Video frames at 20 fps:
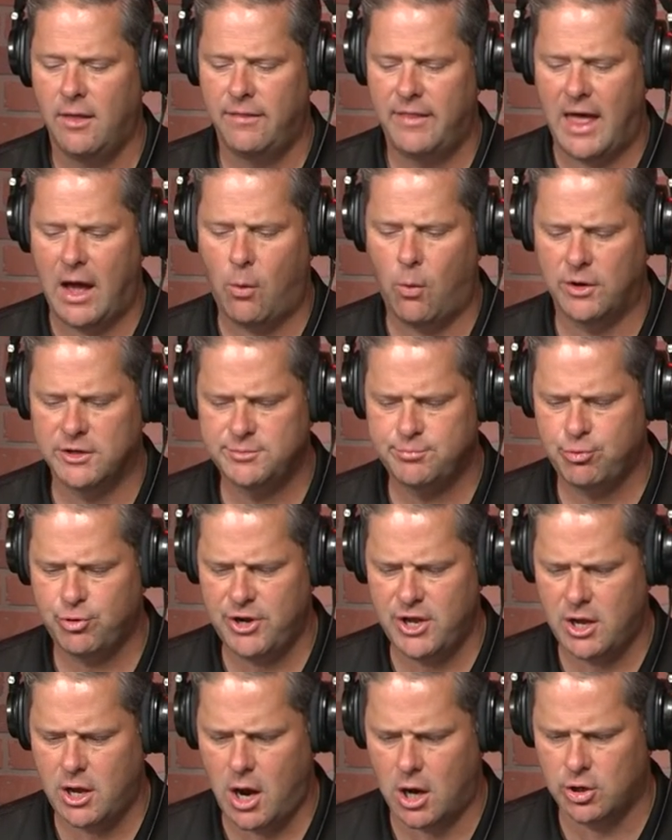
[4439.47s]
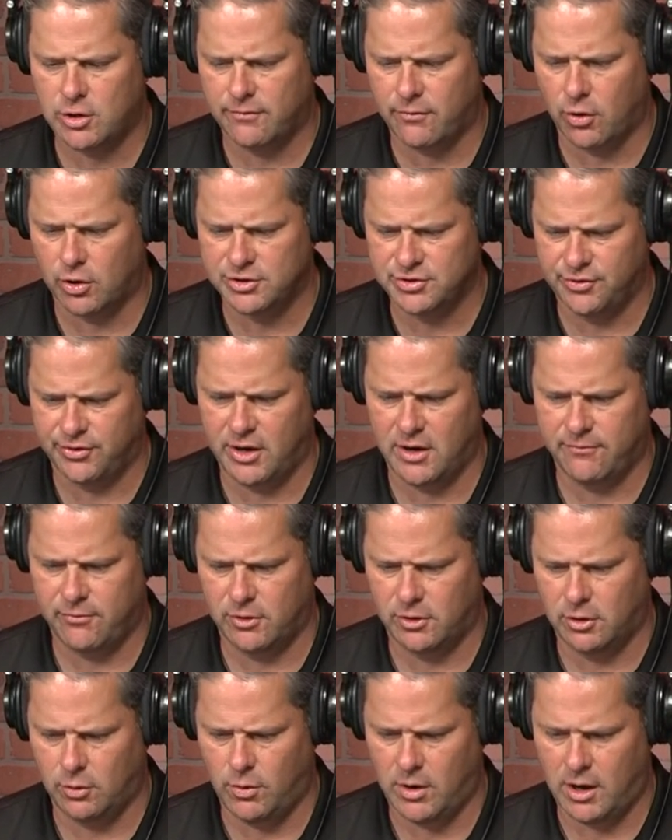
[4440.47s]
that was pretty controversial there for
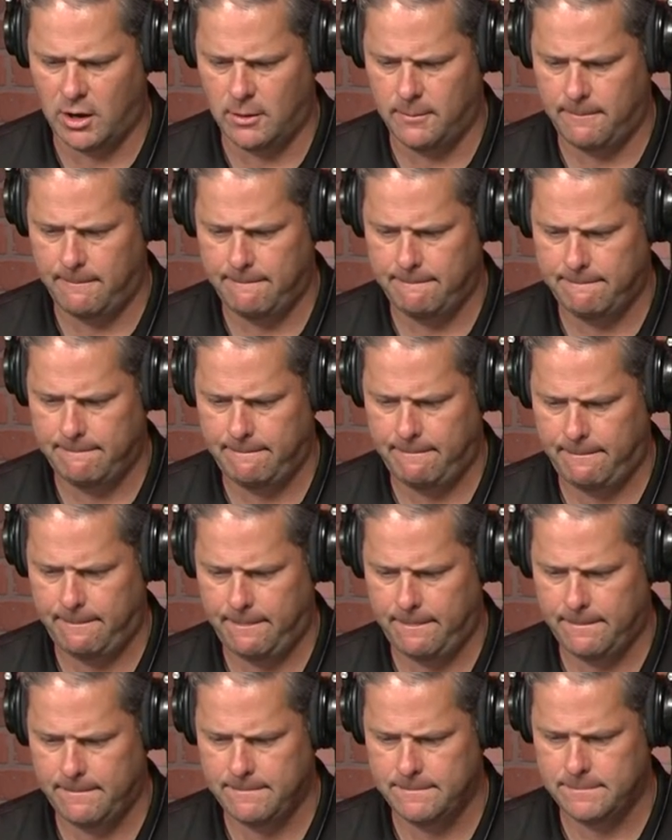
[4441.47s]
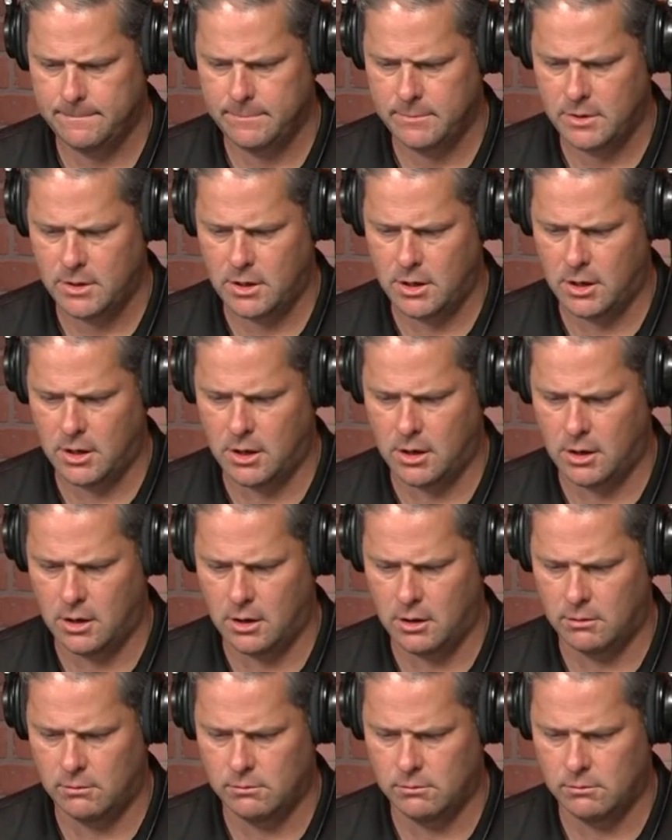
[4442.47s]
a little while. Um,